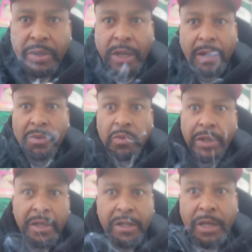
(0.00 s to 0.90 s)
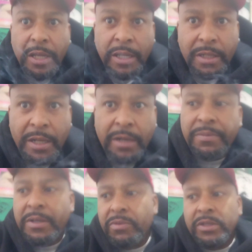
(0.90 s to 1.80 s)
It wasn't like we went in in
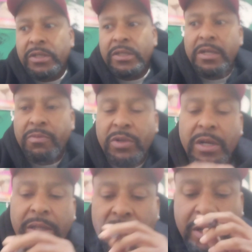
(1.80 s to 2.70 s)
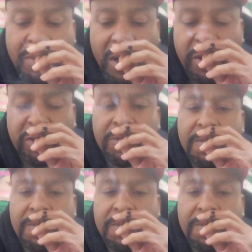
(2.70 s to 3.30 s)
depth. He was just saying, "What did I think about it?"